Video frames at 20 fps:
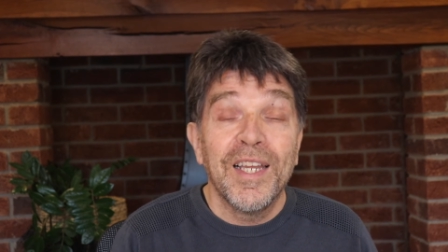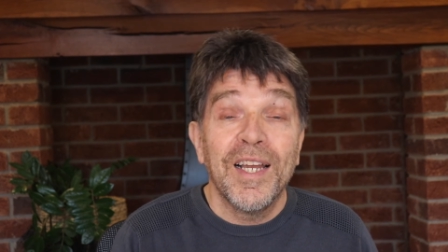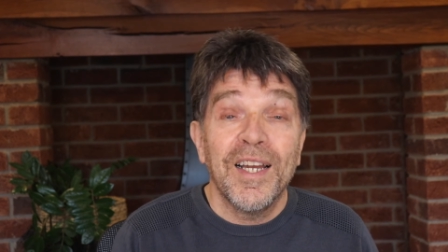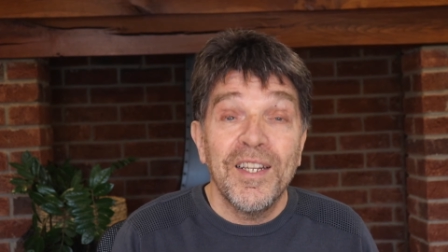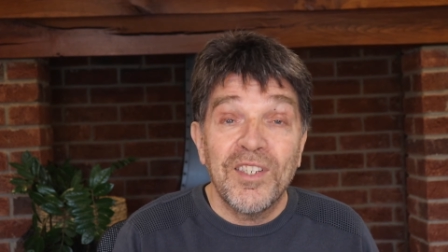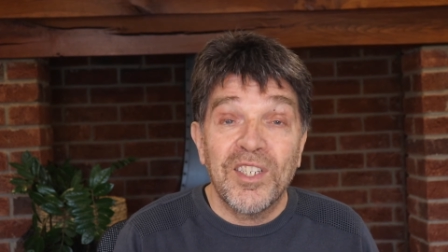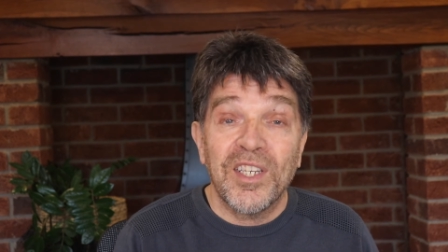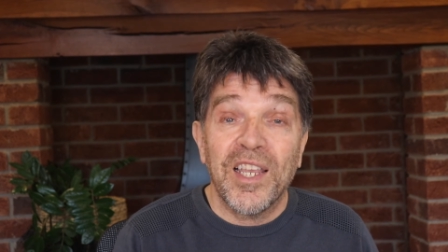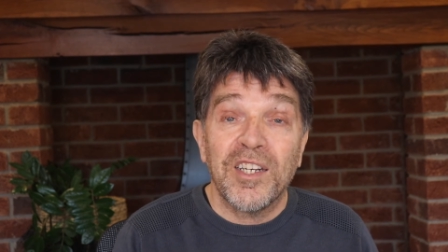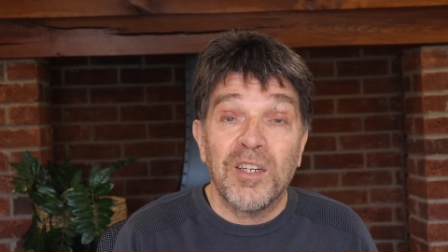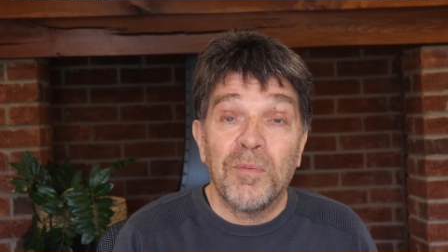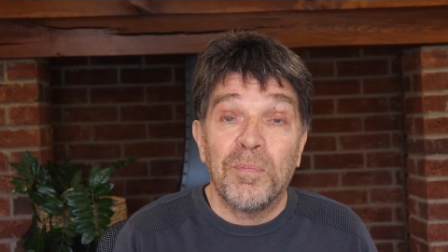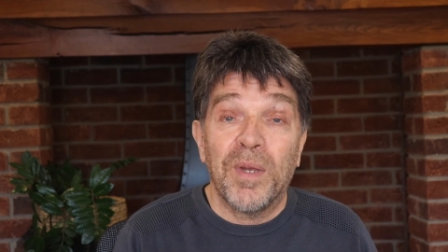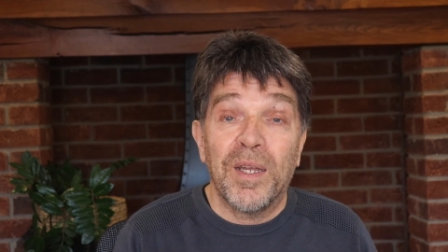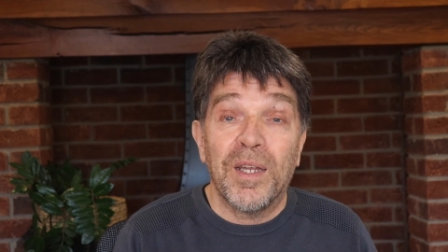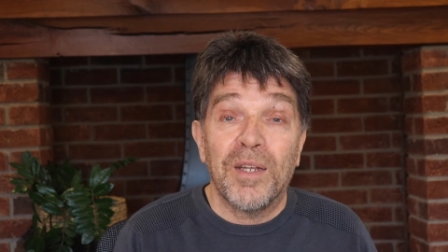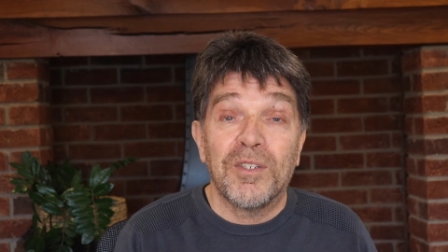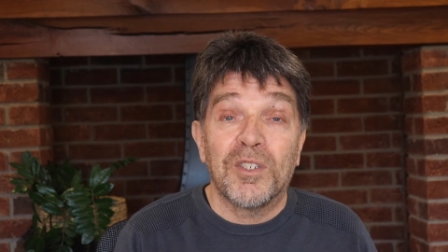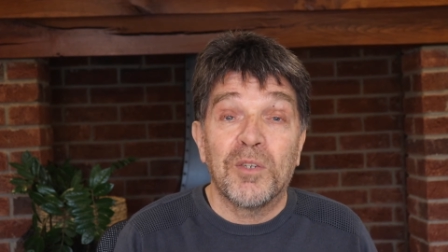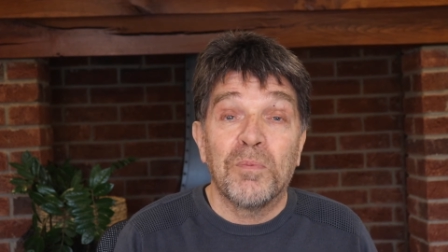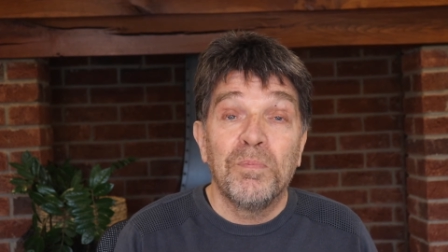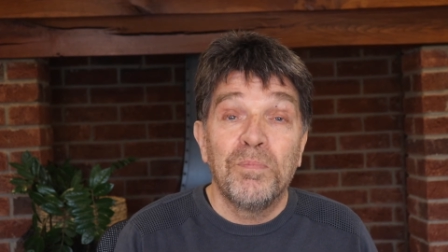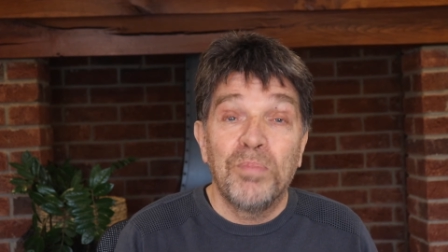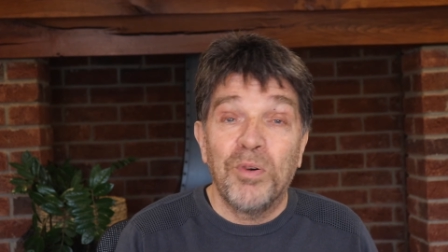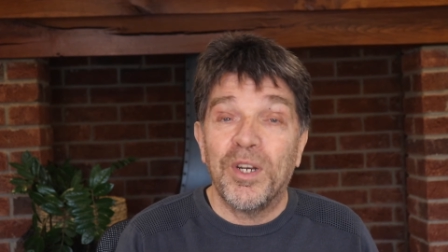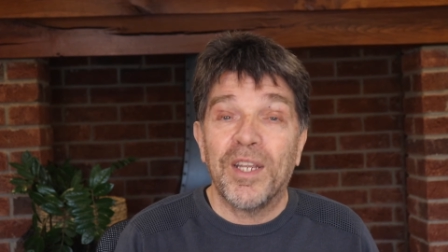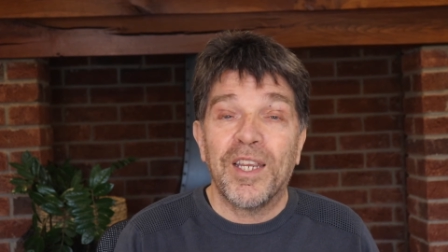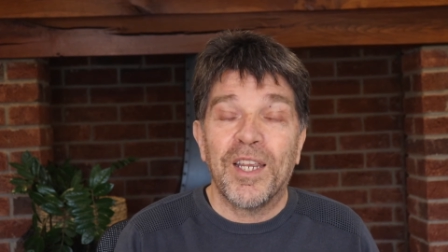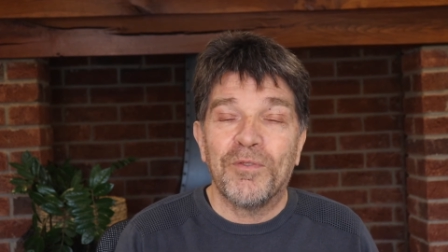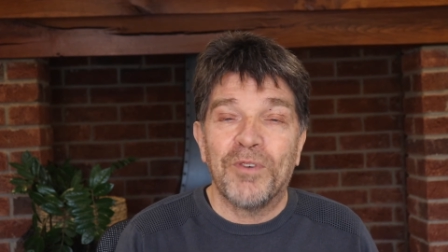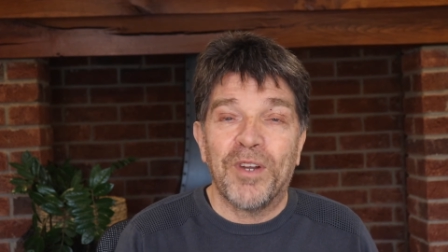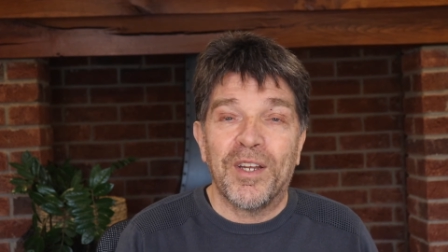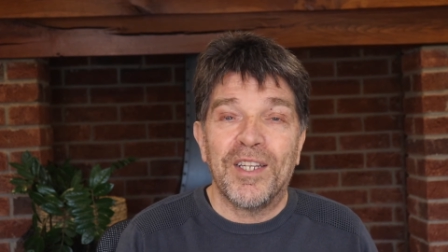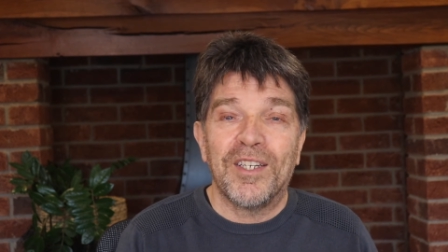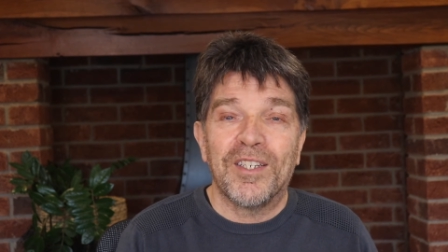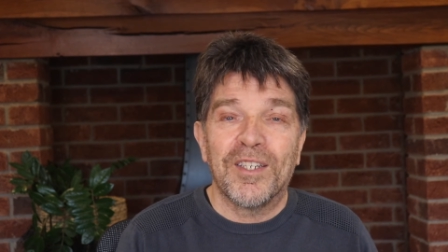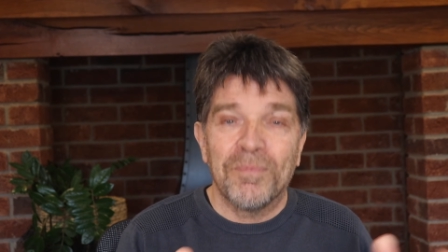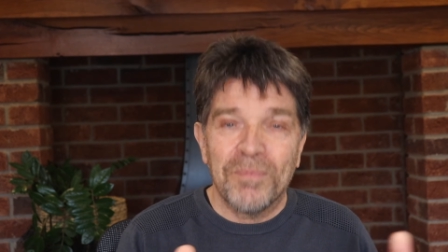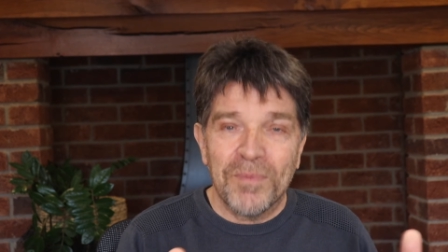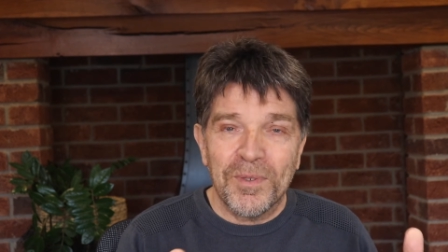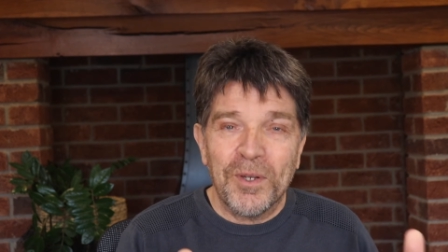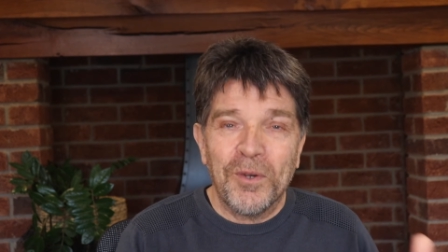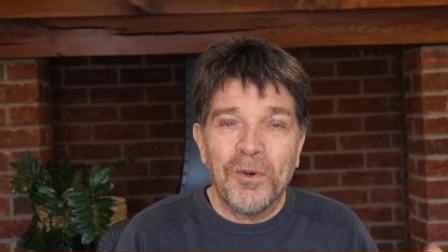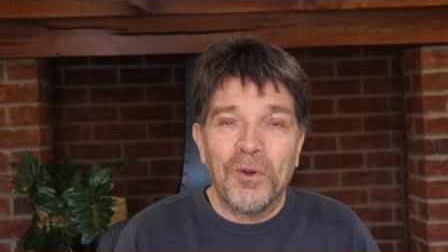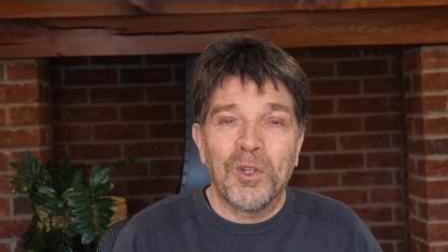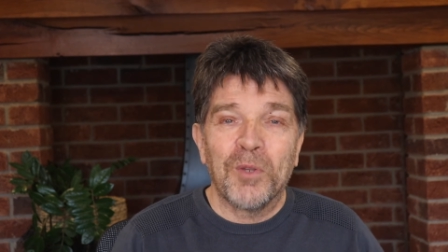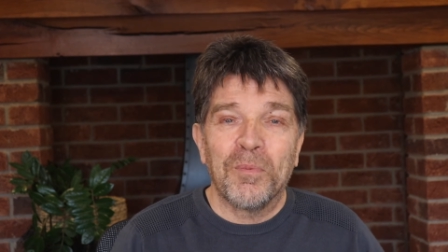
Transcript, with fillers: and set about putting it right. All